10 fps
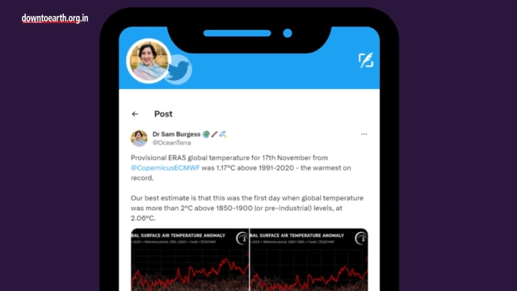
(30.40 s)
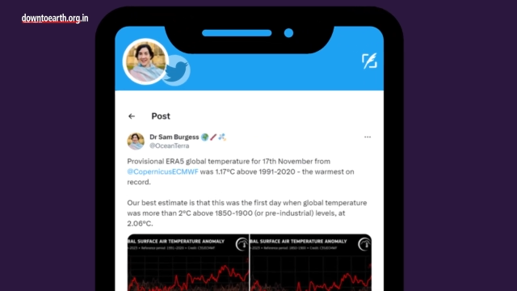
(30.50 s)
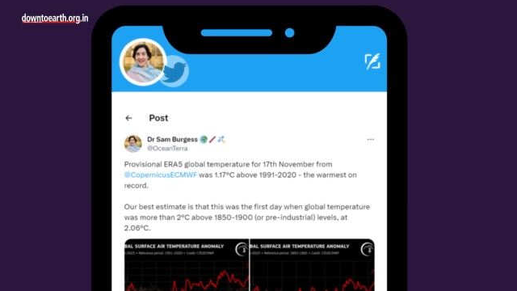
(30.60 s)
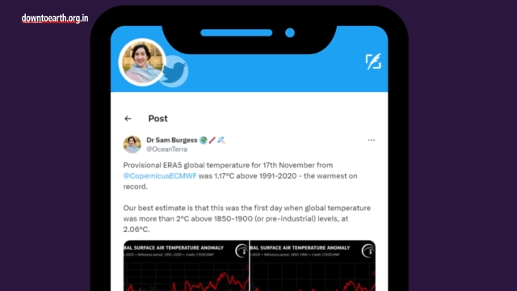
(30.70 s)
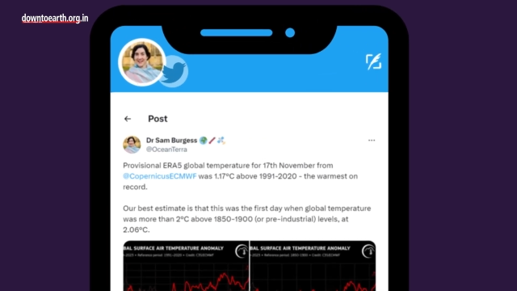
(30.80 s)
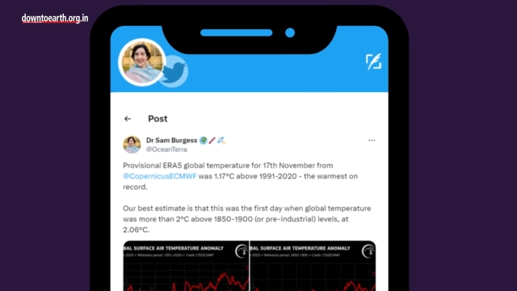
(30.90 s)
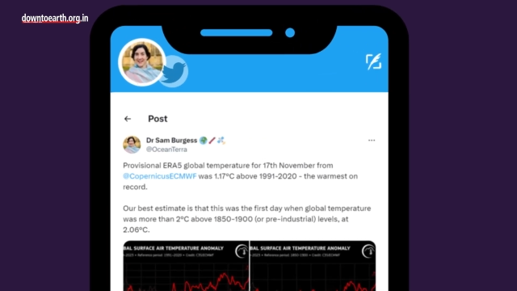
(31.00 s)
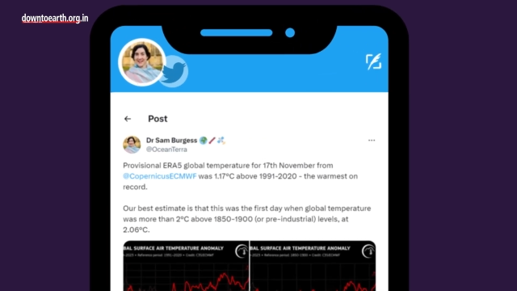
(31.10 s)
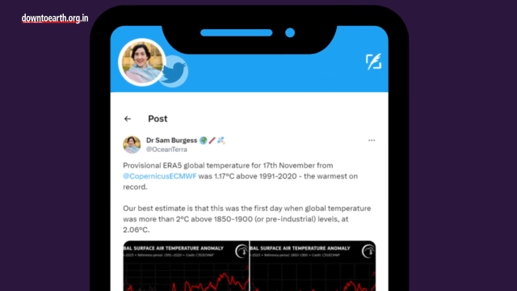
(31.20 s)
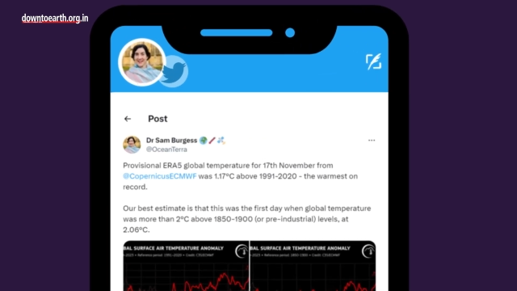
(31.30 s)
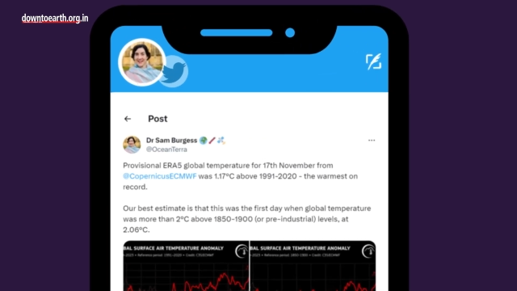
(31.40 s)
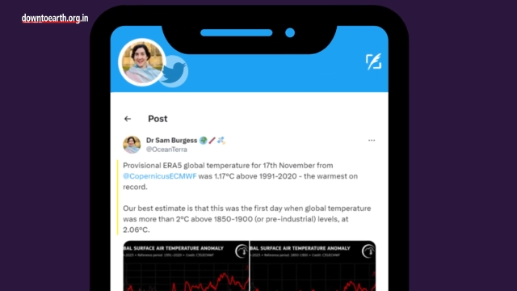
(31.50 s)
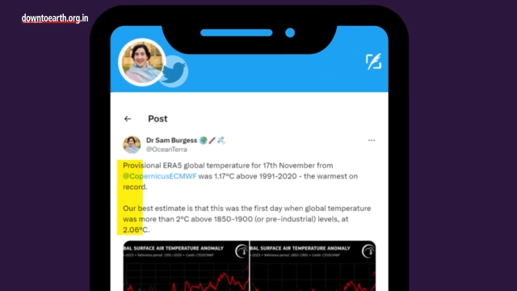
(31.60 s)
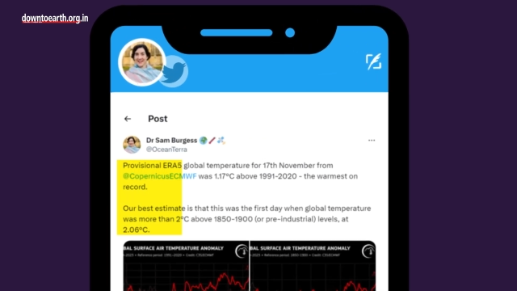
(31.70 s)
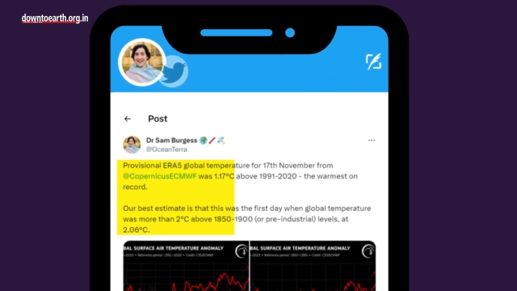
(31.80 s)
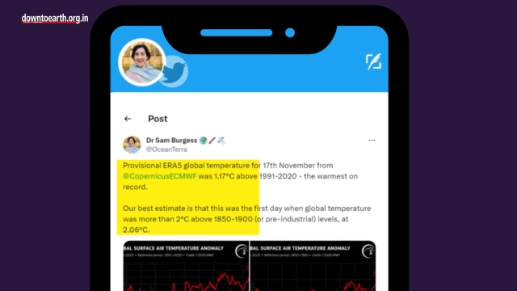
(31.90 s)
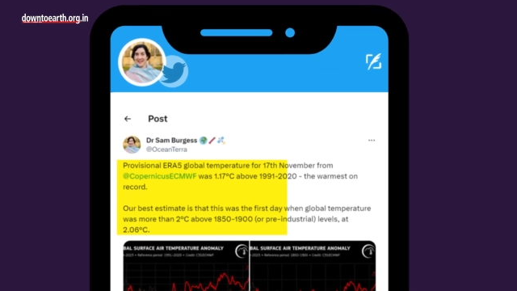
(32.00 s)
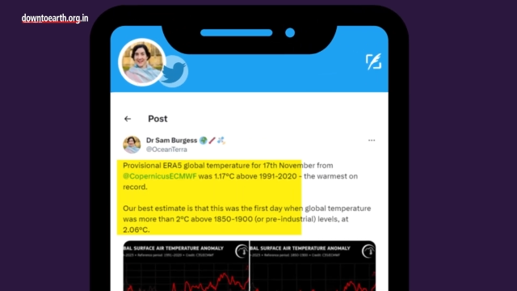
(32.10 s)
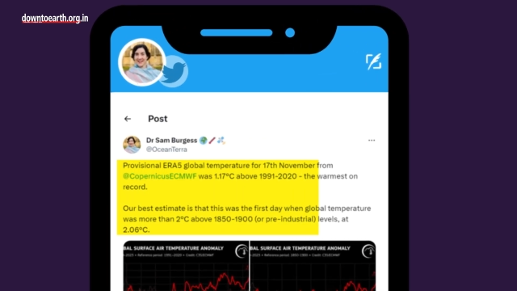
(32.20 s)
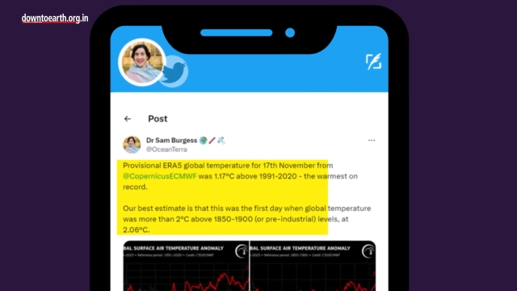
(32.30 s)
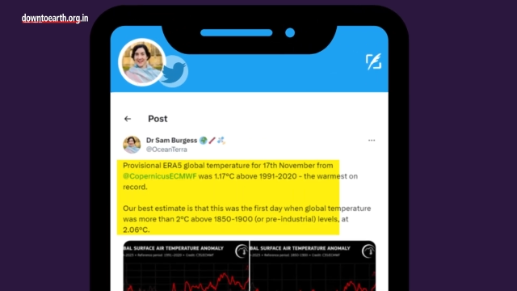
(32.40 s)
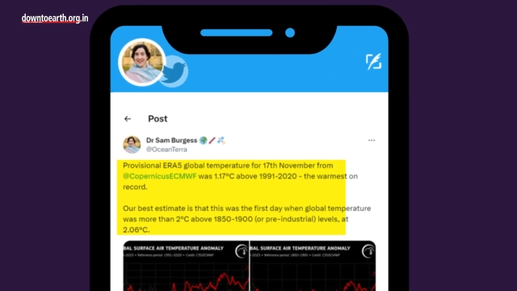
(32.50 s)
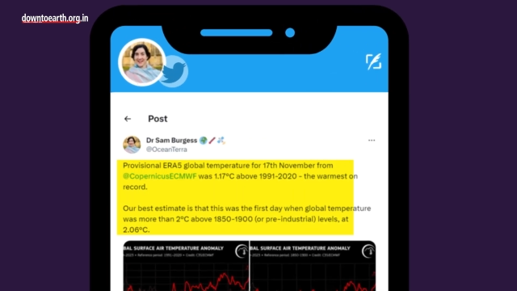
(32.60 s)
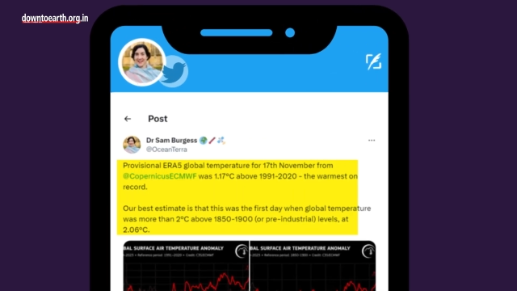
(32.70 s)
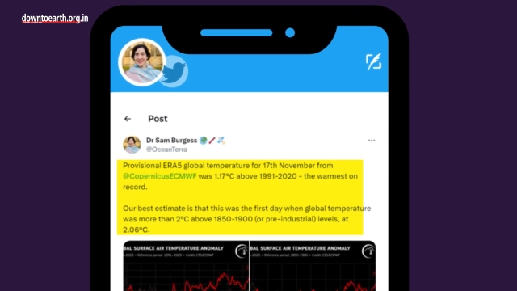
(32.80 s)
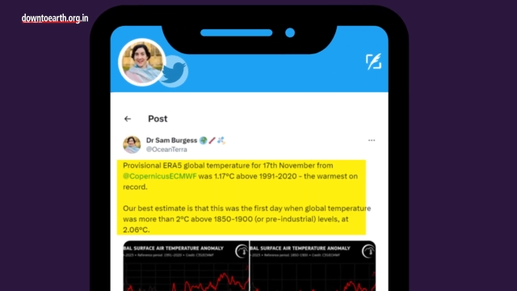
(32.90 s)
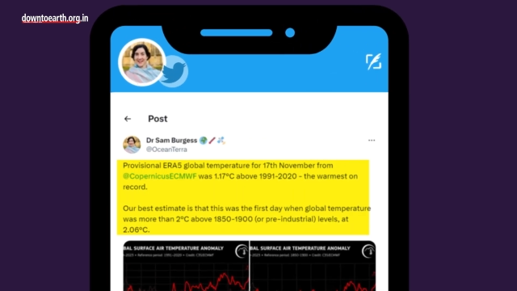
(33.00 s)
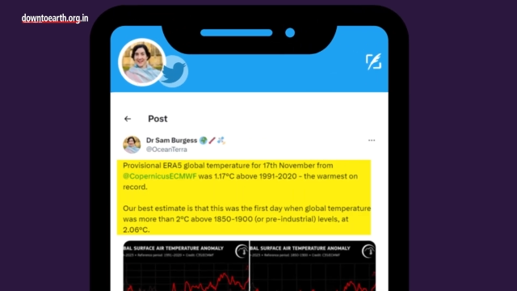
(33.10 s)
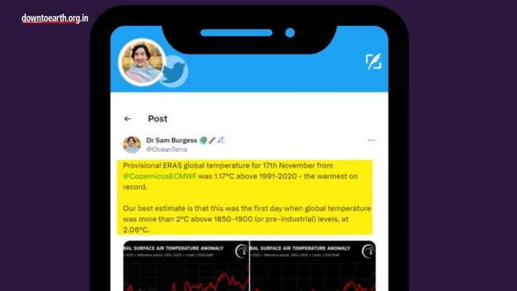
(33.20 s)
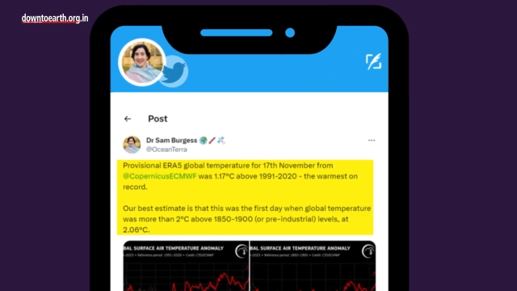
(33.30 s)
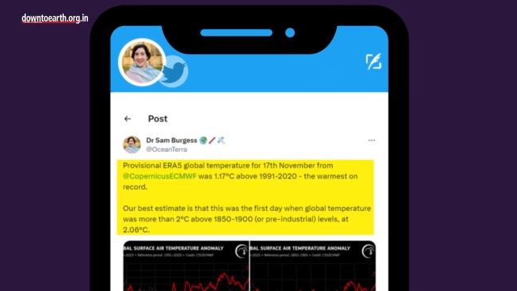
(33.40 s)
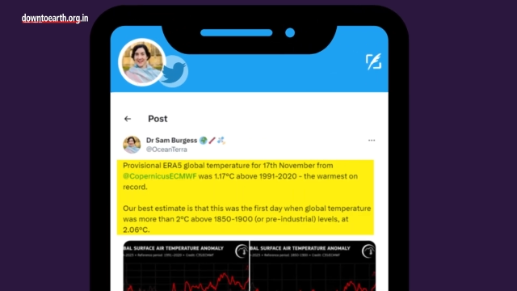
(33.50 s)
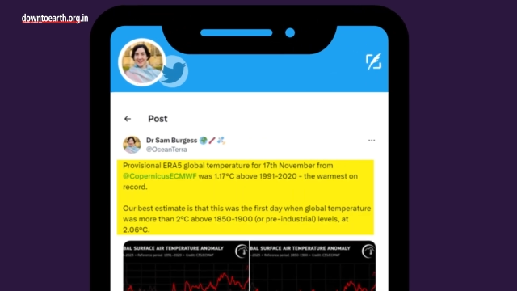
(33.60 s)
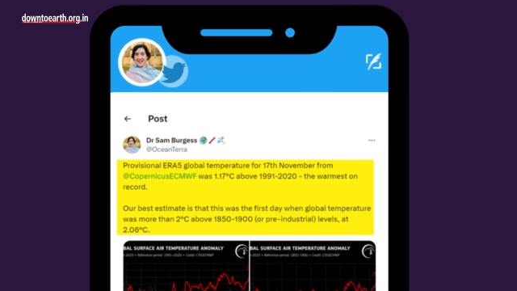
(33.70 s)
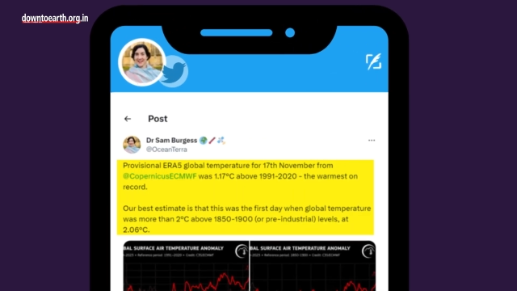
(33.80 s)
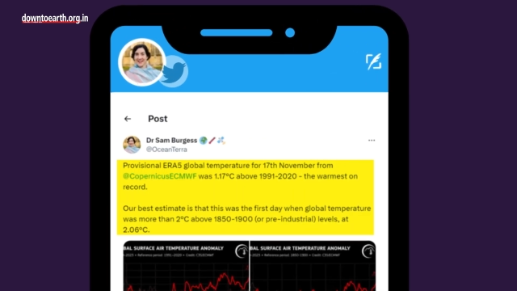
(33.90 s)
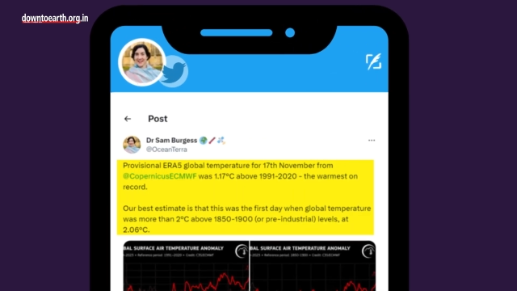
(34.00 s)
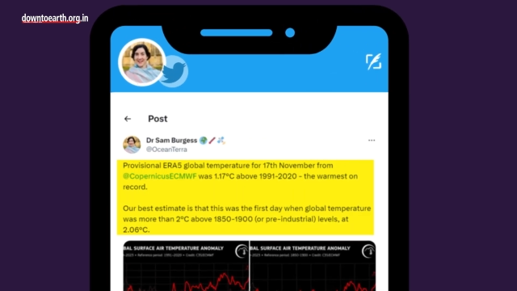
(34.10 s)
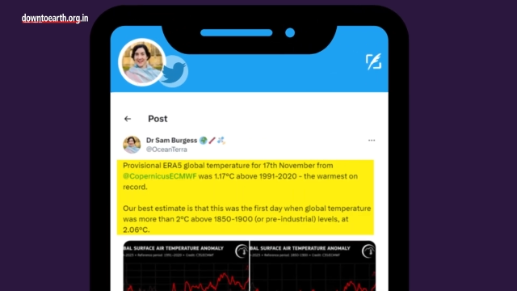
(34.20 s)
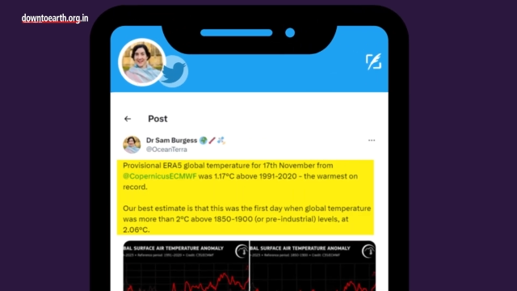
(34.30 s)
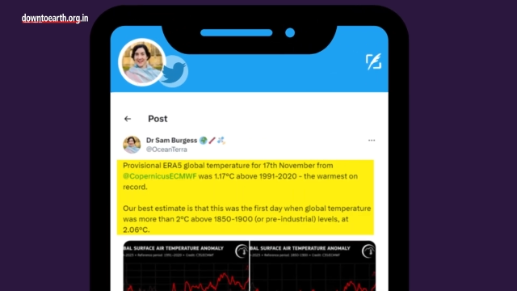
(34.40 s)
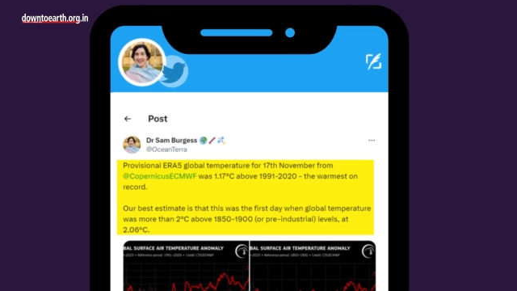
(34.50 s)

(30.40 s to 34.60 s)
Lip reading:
[unreadable: no face in view]